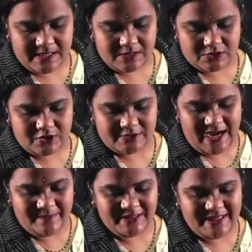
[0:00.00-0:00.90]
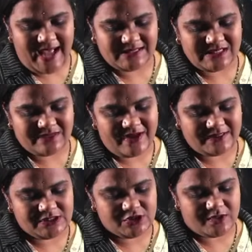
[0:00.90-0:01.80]
So tell me the answer for
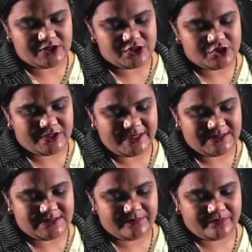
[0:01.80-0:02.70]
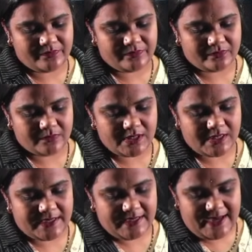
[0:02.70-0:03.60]
this question students.
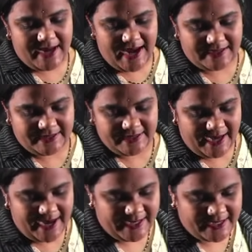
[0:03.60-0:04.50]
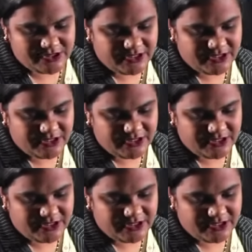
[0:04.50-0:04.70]
Electric energy,